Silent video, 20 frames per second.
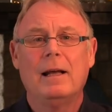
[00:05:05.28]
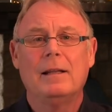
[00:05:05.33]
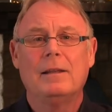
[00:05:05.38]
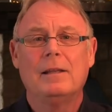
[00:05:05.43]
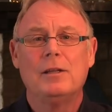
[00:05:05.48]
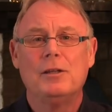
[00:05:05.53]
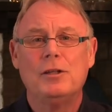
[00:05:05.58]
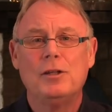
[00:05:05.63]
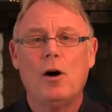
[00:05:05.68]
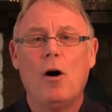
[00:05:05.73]
at
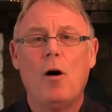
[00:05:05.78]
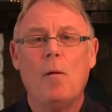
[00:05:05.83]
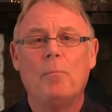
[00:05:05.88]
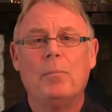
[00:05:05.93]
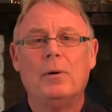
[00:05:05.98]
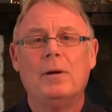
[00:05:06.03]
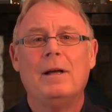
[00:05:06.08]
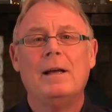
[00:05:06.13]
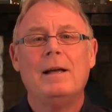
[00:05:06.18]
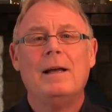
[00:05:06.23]
the
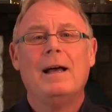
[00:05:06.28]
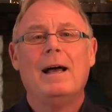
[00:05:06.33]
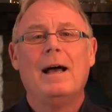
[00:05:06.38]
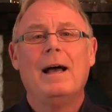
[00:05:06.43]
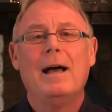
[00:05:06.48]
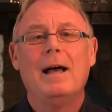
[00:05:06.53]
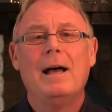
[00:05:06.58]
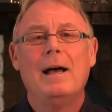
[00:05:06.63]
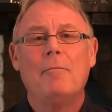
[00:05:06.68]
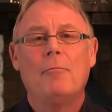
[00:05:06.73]
top
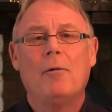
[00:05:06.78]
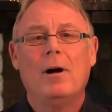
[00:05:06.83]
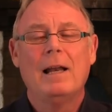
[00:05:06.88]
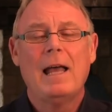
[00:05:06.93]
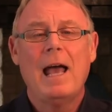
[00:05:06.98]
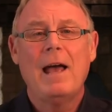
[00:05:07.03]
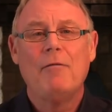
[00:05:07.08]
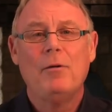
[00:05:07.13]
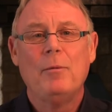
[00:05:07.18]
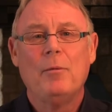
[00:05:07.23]
while
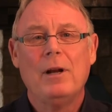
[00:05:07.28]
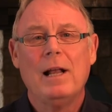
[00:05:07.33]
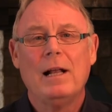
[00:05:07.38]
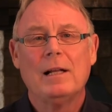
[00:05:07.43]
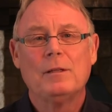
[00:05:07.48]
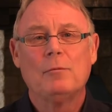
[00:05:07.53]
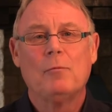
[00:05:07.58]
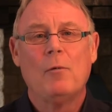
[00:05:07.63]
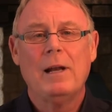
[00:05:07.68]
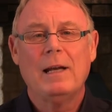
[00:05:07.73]
everybody
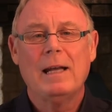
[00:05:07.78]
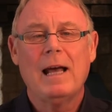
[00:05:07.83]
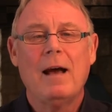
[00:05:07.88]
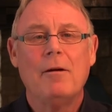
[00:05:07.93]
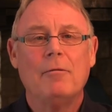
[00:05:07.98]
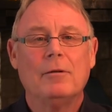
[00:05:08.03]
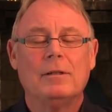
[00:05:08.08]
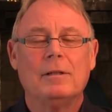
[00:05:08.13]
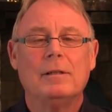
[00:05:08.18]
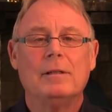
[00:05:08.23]
else went
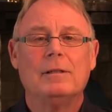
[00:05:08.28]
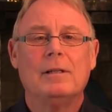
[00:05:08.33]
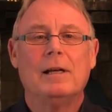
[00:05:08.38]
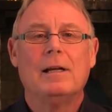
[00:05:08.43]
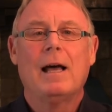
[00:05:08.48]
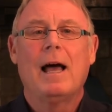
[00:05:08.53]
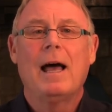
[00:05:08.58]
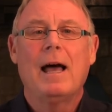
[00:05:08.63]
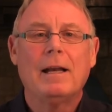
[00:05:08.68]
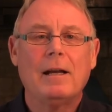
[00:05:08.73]
out and
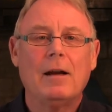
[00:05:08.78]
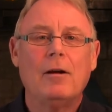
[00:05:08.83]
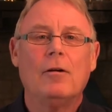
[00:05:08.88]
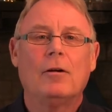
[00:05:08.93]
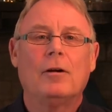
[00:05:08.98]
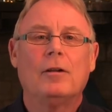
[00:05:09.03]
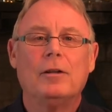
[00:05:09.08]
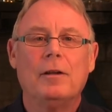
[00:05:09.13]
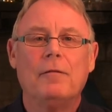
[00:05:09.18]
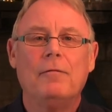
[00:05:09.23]
had a
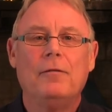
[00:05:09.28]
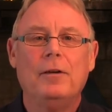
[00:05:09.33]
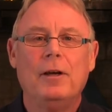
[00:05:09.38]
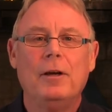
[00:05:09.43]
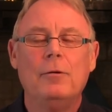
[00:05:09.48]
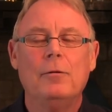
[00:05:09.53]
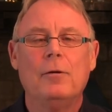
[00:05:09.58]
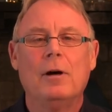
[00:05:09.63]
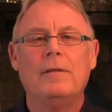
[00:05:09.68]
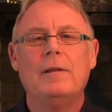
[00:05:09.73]
look at the
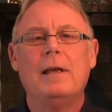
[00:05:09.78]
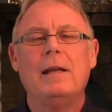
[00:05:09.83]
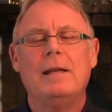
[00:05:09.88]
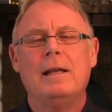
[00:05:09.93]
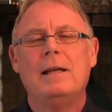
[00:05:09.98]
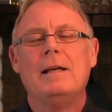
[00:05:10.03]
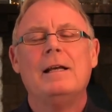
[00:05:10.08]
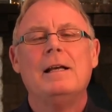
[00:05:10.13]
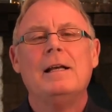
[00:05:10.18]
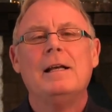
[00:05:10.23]
view. And then
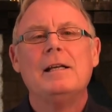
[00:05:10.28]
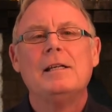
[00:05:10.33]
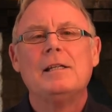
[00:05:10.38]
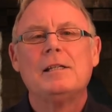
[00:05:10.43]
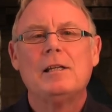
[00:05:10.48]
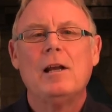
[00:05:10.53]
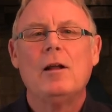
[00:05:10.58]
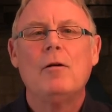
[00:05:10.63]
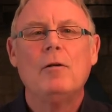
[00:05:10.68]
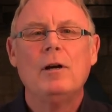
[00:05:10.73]

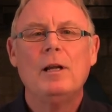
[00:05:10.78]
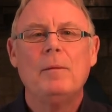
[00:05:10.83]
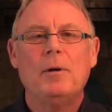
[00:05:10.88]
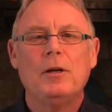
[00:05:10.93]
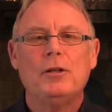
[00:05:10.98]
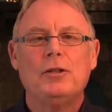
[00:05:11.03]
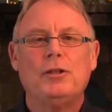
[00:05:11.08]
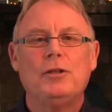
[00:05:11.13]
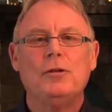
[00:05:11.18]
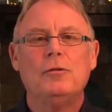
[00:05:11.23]
slowly
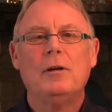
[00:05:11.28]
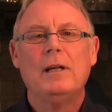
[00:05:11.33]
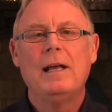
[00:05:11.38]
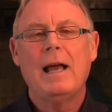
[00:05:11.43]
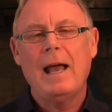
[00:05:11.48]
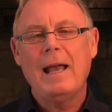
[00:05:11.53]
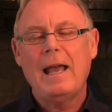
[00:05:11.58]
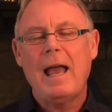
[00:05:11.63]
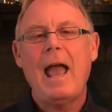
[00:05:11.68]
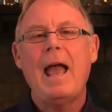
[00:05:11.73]
but surely,
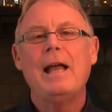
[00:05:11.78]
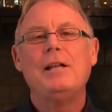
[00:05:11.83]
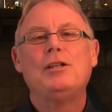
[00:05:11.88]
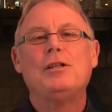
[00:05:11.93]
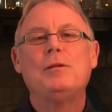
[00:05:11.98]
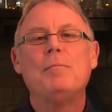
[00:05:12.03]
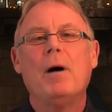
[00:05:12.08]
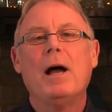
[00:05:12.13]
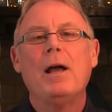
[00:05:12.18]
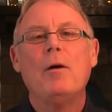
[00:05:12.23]
I
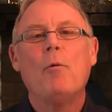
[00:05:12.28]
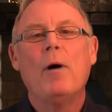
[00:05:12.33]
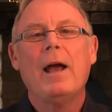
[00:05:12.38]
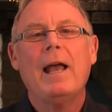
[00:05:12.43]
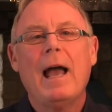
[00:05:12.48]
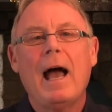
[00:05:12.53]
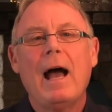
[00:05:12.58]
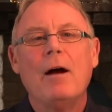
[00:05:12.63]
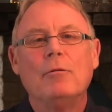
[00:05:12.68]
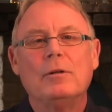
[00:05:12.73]
edged my
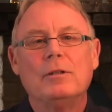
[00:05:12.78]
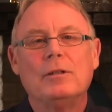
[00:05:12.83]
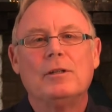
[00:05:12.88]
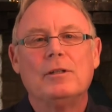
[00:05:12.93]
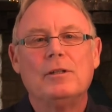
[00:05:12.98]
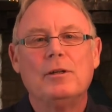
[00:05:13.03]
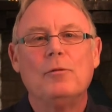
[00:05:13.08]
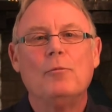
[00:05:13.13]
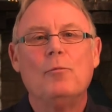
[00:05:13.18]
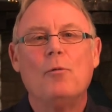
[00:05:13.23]
way out
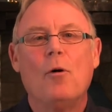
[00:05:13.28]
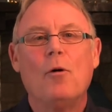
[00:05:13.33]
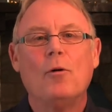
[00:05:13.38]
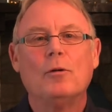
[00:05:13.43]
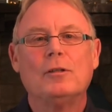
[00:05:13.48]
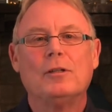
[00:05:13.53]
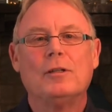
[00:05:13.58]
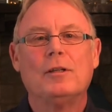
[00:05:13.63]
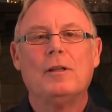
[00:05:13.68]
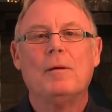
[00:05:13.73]

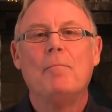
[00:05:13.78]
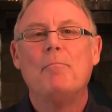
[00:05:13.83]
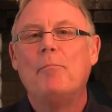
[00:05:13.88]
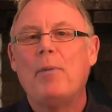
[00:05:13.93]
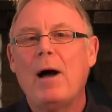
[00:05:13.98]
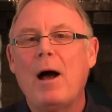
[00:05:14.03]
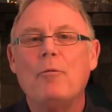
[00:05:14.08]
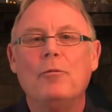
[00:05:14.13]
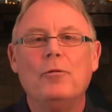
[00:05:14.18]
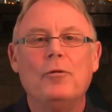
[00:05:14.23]
towards the
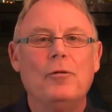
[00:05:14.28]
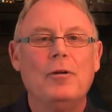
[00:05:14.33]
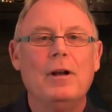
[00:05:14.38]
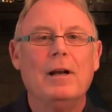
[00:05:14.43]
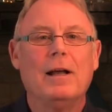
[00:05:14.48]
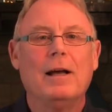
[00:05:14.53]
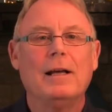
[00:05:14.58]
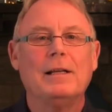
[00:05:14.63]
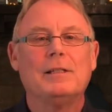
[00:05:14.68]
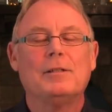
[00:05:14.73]
boundary
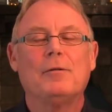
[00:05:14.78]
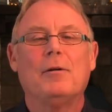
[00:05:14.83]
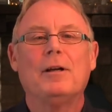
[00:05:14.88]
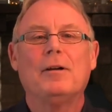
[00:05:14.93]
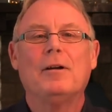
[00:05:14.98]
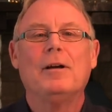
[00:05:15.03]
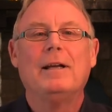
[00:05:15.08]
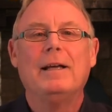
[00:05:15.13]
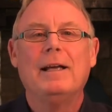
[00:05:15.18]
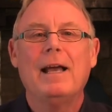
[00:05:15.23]
line so I
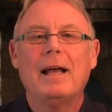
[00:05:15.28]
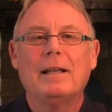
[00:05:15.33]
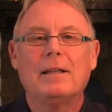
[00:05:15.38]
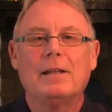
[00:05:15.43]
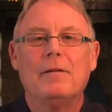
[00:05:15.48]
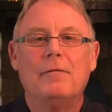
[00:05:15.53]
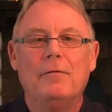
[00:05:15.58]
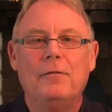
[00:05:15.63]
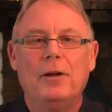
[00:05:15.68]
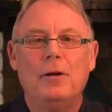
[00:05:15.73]
could get
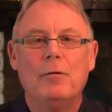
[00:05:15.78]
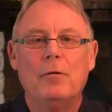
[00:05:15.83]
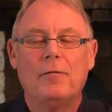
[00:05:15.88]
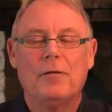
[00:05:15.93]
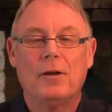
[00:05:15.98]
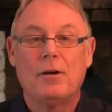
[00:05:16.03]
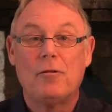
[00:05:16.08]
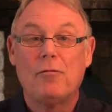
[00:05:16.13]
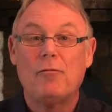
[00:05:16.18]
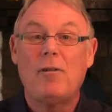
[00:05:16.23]
the view of
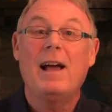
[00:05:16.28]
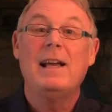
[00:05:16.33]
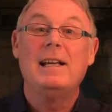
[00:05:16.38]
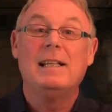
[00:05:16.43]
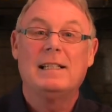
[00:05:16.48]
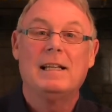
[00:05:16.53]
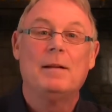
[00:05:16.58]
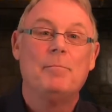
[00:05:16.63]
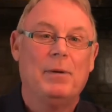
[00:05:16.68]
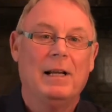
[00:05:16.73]
the
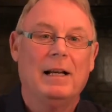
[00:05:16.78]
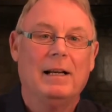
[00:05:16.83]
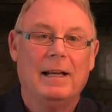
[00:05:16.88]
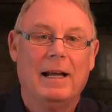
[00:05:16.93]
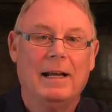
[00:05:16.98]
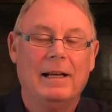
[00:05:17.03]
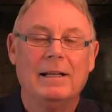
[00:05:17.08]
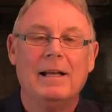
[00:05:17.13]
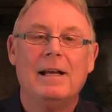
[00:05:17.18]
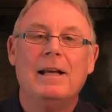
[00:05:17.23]
Chrysler
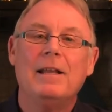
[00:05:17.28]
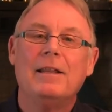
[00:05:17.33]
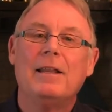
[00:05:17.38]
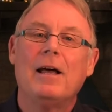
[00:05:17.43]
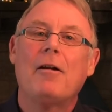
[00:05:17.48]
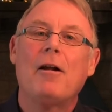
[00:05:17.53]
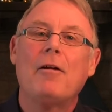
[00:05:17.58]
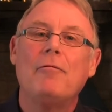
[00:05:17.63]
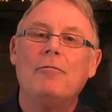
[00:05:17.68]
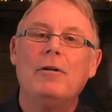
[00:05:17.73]
building
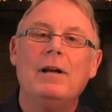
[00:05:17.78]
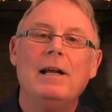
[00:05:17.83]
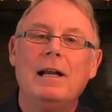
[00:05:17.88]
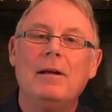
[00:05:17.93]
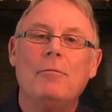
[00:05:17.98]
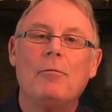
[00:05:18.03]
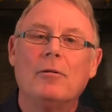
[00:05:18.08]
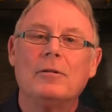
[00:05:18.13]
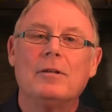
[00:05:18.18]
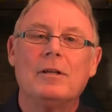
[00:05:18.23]
that I
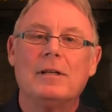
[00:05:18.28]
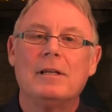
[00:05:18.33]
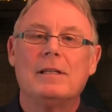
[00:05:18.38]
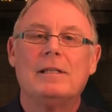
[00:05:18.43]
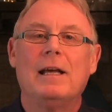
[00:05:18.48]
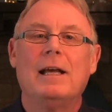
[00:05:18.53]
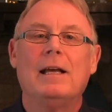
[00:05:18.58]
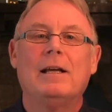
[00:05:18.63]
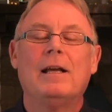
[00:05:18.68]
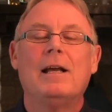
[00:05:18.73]
really wanted to
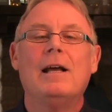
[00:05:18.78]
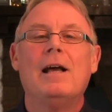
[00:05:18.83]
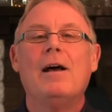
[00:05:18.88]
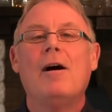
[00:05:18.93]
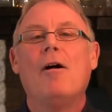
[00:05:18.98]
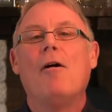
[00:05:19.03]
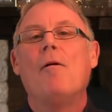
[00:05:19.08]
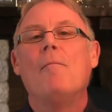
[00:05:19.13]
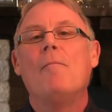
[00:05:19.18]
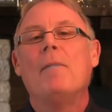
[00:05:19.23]
take
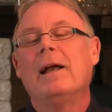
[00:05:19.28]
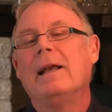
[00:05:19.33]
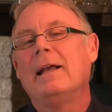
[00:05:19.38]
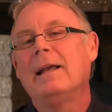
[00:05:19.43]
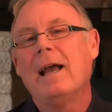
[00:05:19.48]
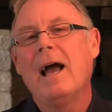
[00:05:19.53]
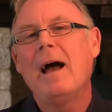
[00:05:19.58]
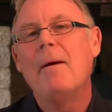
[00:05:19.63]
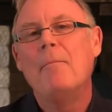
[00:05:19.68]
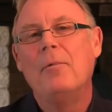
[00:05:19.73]
on my
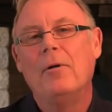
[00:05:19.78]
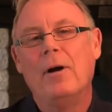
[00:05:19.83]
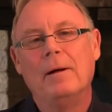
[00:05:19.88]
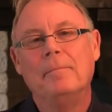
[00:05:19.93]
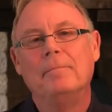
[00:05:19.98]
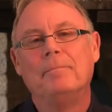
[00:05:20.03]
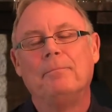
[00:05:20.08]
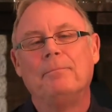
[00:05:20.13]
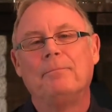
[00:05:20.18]
camera.